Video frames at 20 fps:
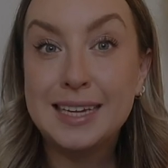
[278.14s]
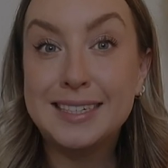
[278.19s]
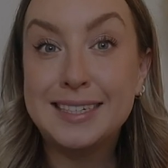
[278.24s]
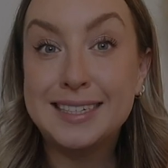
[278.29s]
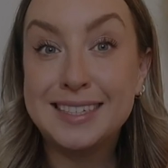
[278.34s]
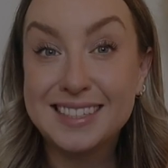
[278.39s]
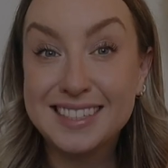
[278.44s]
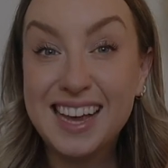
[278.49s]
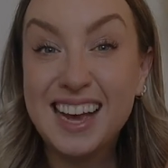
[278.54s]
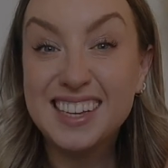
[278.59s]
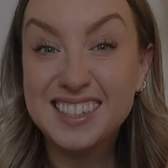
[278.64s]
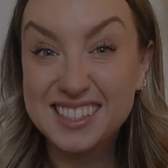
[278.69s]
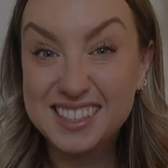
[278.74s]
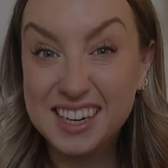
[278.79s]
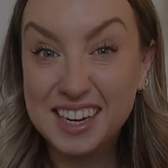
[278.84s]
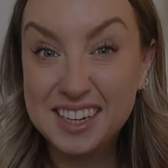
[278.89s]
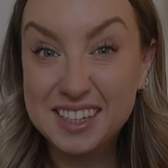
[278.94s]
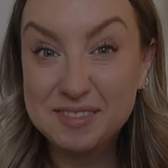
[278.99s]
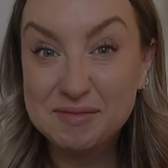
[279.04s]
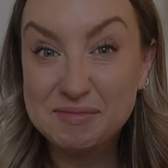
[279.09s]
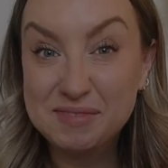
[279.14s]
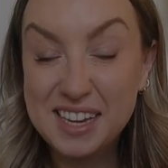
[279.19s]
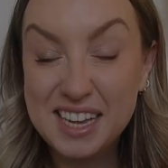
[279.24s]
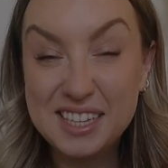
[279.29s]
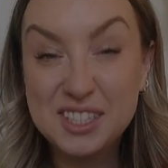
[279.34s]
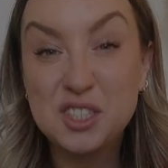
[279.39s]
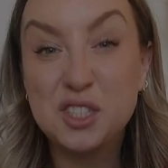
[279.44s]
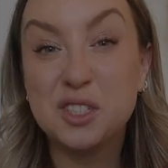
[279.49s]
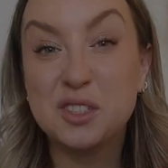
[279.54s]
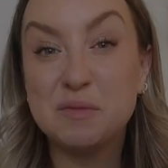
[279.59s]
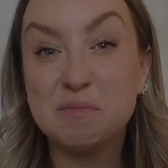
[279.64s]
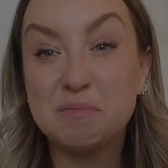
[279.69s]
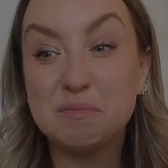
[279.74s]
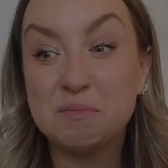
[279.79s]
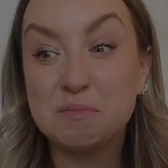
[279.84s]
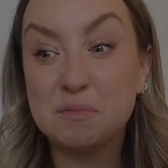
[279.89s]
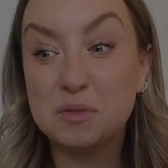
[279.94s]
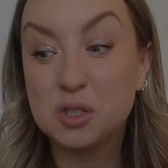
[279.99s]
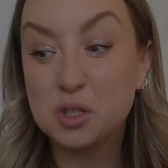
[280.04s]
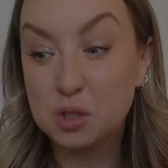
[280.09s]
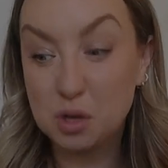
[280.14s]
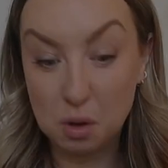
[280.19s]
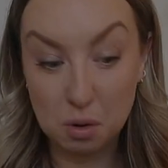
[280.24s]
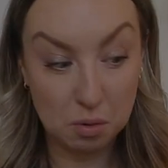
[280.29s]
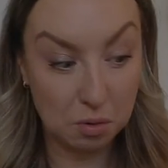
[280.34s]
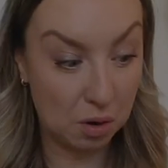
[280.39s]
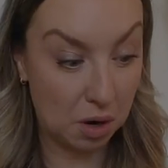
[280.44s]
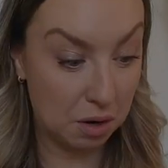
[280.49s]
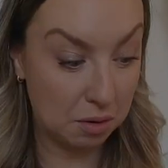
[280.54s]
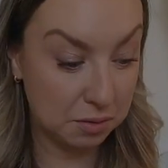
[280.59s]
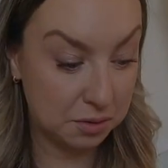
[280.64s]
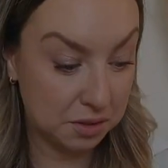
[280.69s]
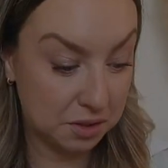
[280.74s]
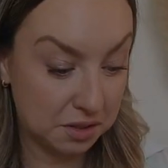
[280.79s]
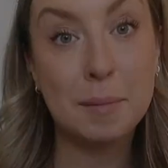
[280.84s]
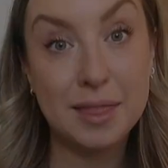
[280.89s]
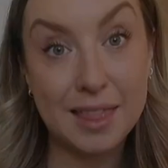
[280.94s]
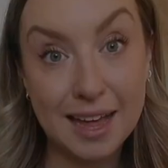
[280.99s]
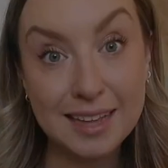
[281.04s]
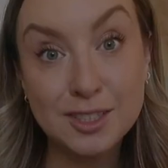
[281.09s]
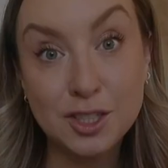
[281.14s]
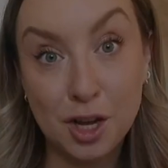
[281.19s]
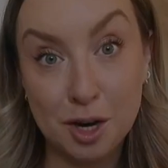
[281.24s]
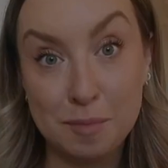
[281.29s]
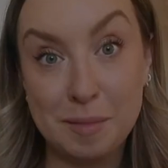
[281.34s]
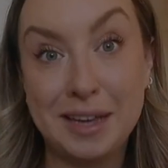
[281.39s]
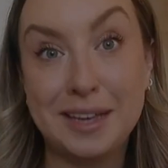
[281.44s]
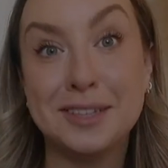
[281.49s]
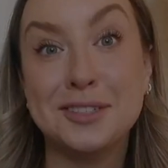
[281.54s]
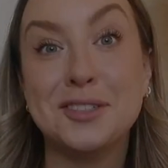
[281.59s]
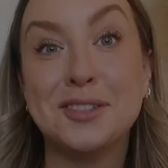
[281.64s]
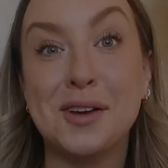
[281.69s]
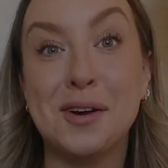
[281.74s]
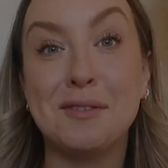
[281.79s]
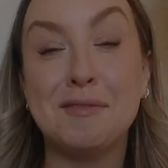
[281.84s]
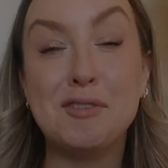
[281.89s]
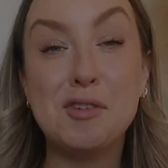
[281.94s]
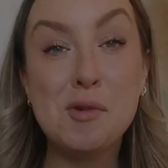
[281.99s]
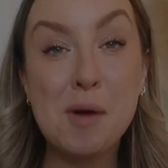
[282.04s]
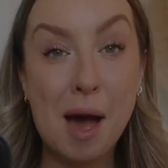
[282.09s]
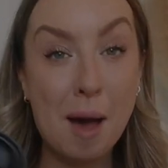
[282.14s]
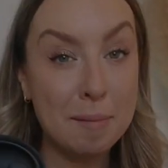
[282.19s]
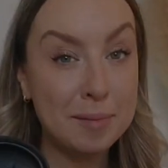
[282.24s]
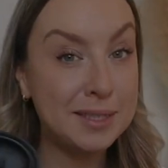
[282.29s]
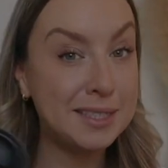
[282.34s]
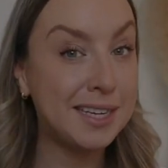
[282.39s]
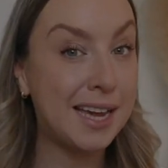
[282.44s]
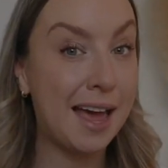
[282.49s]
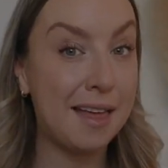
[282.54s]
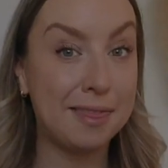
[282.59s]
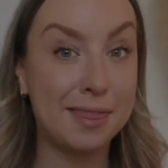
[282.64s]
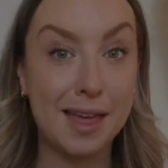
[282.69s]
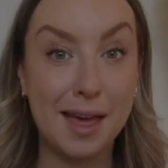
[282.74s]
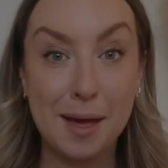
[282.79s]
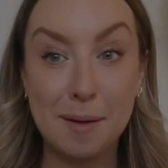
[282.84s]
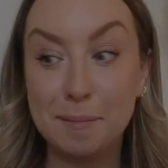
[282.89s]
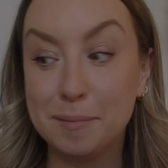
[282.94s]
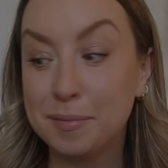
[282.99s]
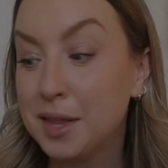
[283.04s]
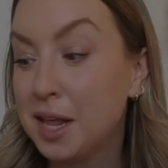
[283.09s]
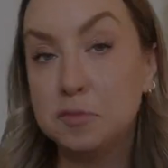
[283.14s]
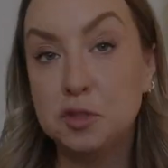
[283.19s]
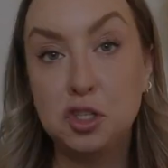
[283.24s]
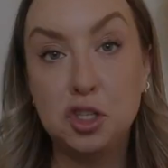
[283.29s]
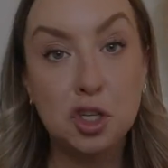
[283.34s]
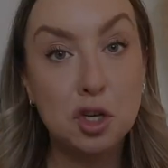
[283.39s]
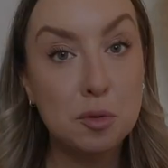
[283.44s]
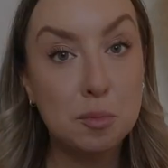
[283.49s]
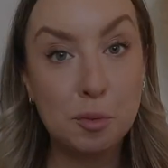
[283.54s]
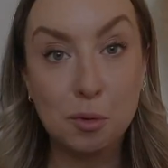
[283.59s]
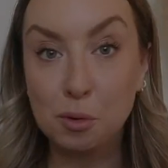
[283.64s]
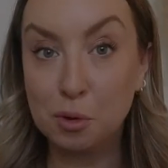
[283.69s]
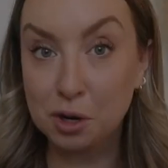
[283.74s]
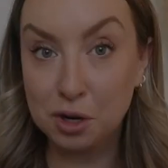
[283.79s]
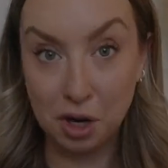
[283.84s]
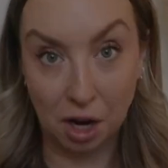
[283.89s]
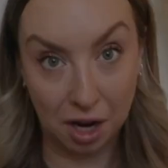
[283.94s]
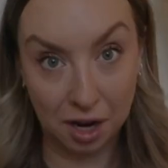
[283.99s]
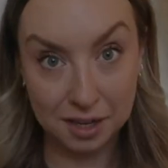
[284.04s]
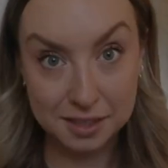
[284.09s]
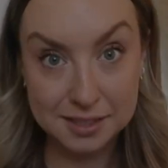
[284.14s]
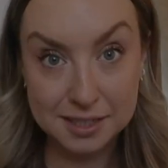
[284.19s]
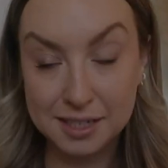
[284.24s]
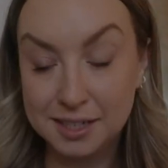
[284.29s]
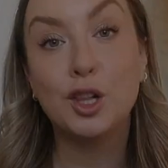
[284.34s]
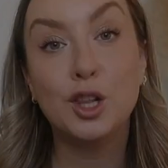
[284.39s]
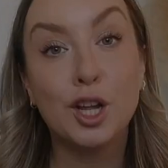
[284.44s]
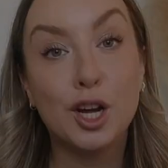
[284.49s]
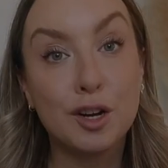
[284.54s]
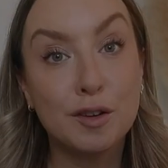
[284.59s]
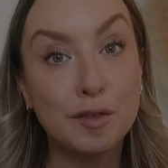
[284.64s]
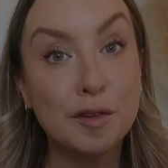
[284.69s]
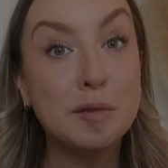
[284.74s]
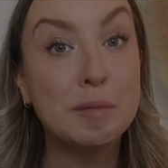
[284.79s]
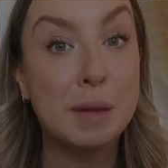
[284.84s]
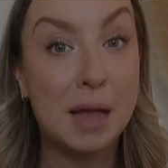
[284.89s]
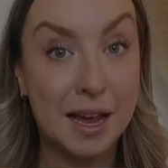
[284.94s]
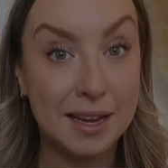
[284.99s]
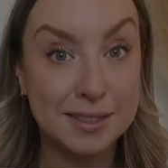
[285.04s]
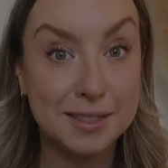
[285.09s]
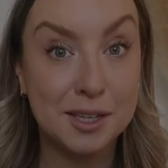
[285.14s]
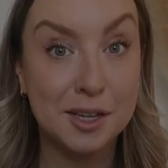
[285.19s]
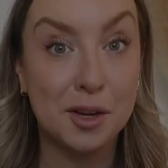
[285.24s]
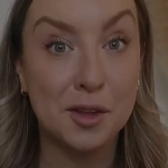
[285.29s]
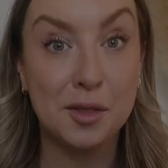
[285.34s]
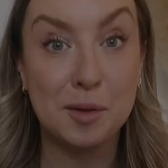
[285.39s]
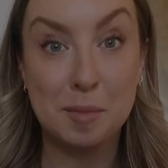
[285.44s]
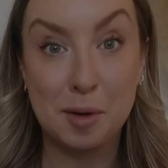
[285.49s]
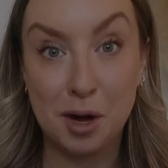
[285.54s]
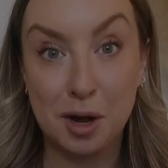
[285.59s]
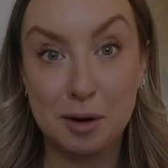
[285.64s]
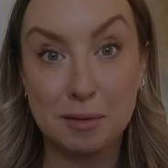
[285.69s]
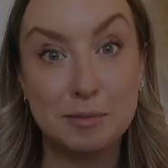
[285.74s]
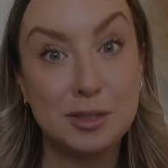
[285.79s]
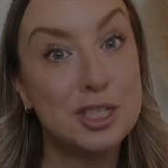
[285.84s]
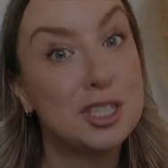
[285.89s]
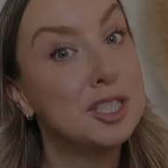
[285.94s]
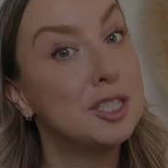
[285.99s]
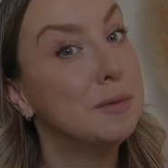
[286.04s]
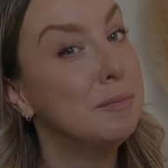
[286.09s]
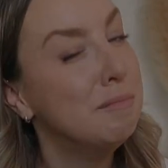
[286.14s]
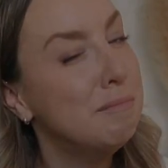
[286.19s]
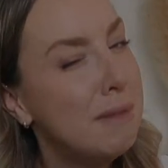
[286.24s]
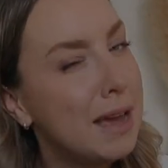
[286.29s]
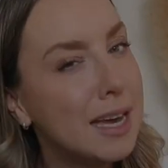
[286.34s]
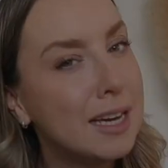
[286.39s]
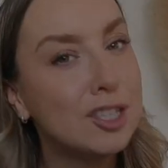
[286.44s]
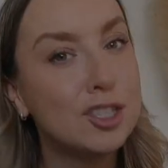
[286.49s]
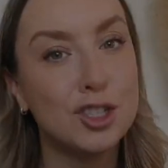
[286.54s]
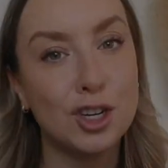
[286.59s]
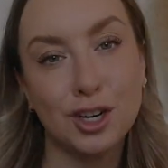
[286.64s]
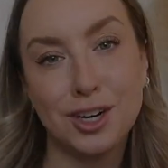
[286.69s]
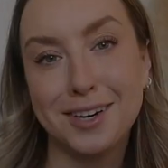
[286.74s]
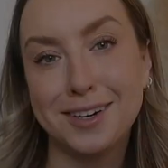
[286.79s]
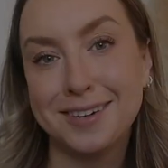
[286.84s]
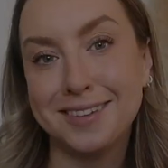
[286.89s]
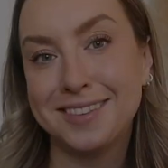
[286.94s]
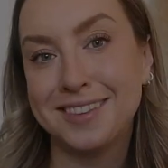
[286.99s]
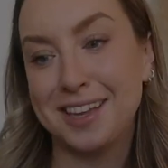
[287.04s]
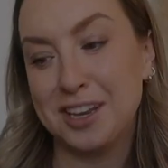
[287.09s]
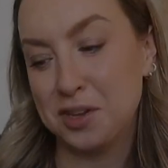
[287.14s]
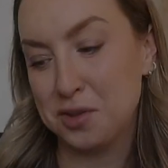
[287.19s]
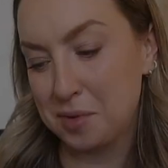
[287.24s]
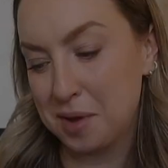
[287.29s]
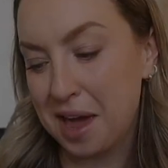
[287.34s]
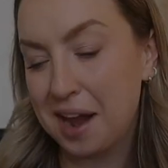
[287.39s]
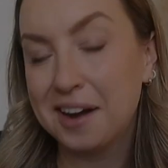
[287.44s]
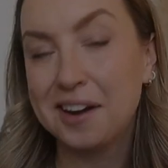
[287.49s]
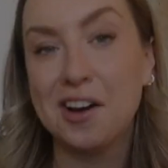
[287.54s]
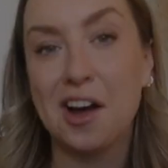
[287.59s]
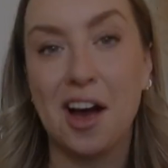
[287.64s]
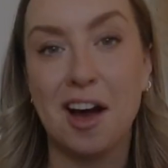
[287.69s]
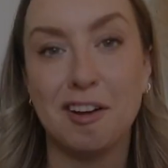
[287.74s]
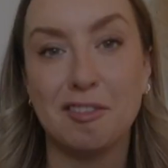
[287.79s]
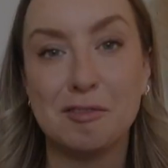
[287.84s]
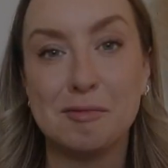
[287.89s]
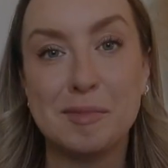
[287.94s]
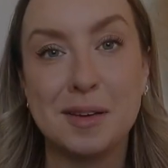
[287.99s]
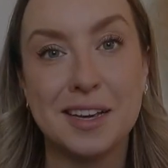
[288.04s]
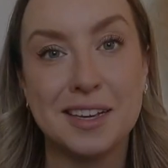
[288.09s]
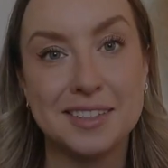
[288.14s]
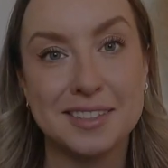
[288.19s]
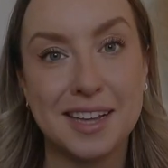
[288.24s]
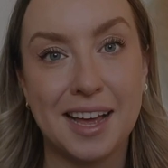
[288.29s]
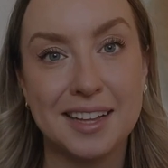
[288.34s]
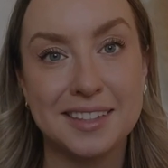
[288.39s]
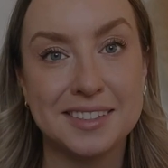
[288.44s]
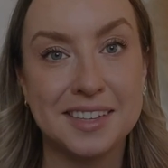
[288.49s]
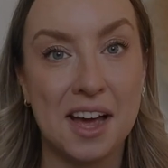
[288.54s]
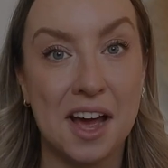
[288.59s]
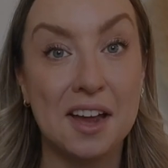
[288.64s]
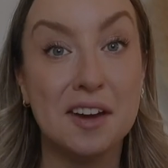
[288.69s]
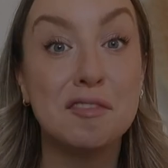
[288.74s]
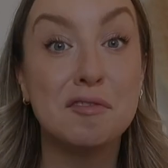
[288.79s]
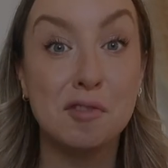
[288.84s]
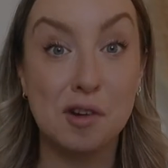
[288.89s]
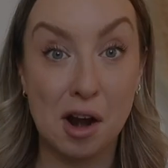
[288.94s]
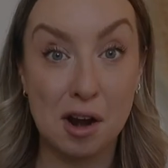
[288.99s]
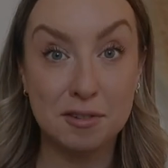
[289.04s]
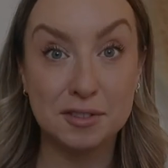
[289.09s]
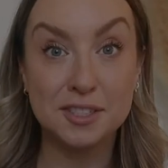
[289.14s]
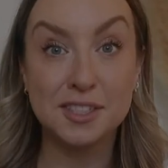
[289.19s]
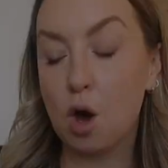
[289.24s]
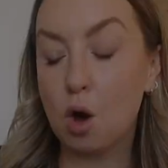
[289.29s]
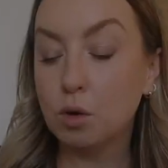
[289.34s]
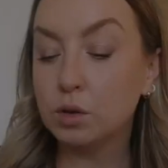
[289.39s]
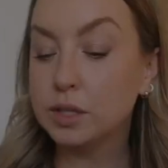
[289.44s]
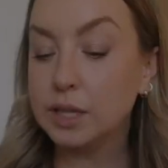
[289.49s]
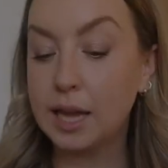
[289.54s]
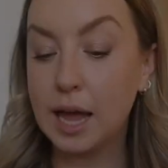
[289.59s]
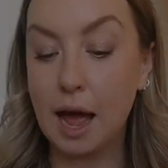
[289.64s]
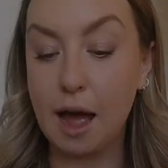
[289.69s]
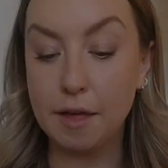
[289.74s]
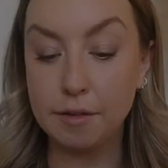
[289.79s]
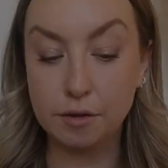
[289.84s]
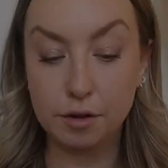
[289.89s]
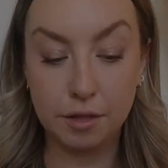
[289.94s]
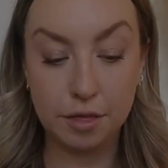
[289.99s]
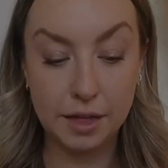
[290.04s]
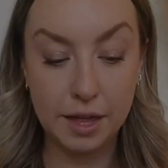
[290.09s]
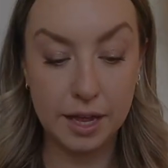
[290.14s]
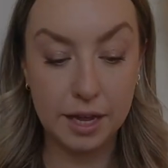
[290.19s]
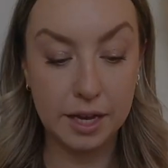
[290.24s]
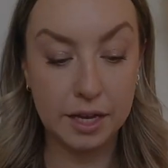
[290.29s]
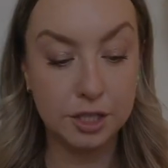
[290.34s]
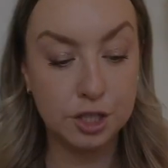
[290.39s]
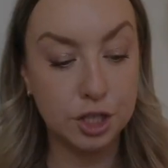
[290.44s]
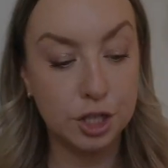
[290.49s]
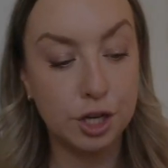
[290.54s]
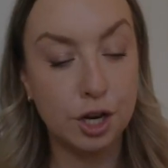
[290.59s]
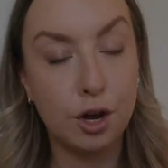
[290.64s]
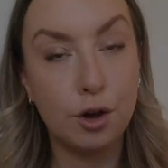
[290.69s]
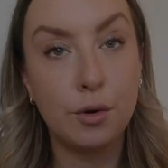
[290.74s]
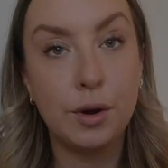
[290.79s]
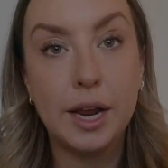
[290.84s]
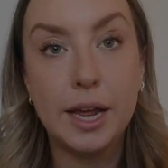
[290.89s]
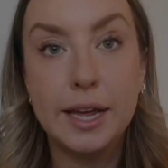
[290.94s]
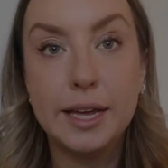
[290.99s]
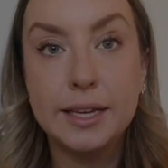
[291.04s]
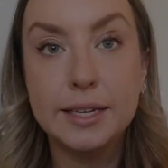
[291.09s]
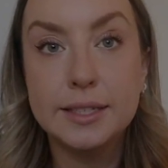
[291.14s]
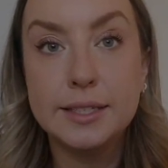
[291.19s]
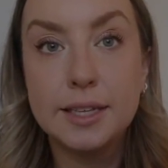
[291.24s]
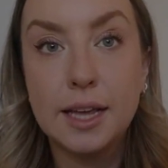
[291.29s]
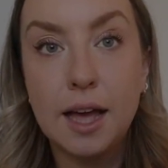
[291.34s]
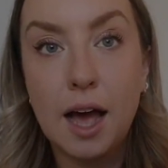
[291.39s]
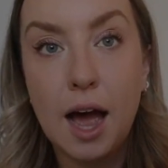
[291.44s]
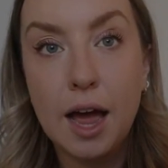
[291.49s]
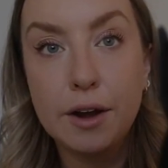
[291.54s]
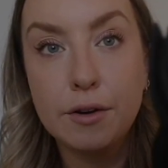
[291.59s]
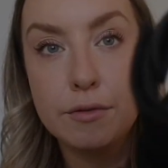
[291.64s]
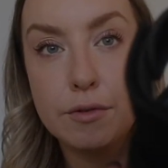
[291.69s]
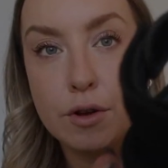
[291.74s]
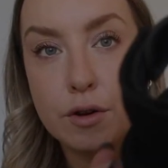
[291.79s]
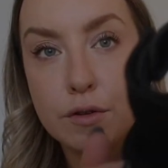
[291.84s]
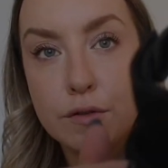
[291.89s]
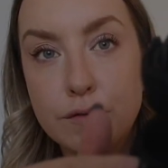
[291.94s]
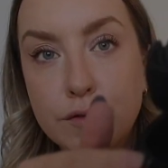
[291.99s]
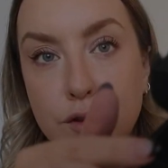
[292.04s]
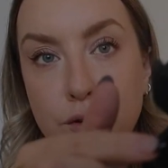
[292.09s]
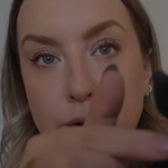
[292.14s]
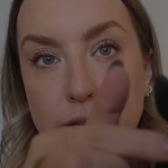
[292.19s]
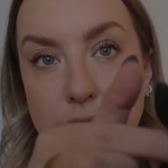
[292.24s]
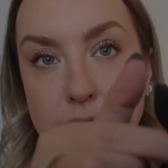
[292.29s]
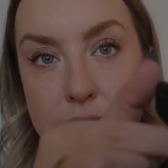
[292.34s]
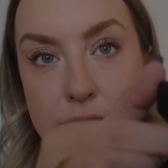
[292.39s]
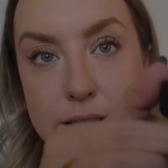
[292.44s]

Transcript: disgusting. It's so gross, but that's on me. So if you happen to get them, dupe or not, look for plastic on the bottom just to make sure that you get it off, because that's kind of gross. The only other thing to note is, I don't know if you can